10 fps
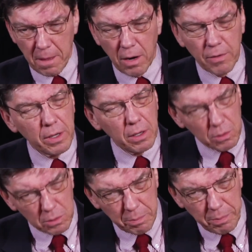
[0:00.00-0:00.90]
are the
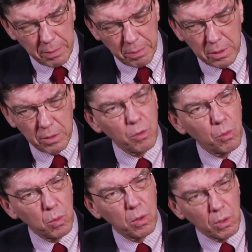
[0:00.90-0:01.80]
only people in the
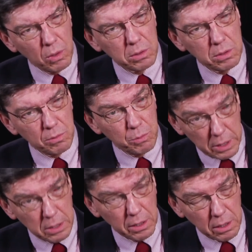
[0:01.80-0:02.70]
world,
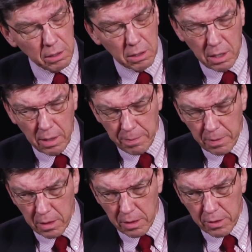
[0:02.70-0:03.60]
really,
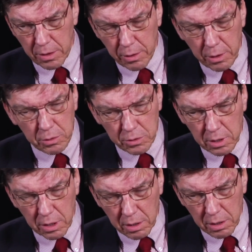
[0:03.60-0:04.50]
that are
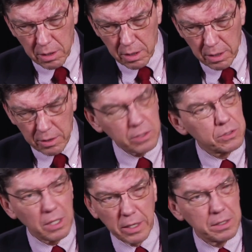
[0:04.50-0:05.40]
using the
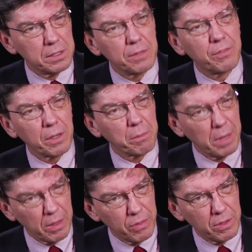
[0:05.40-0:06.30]
scientific
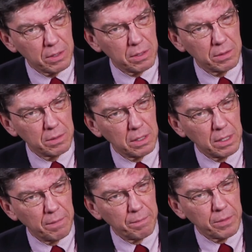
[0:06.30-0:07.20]
method
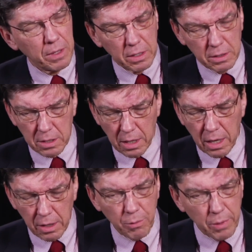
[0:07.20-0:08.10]
to
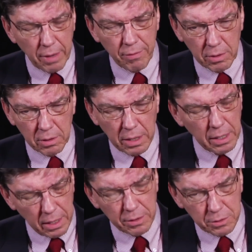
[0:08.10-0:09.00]
unravel
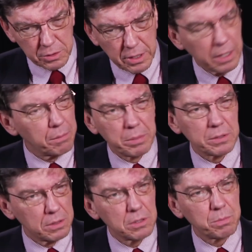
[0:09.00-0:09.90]
and understand
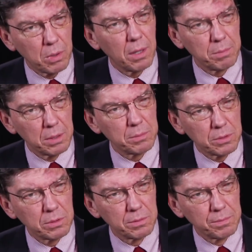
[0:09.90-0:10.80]
business problems.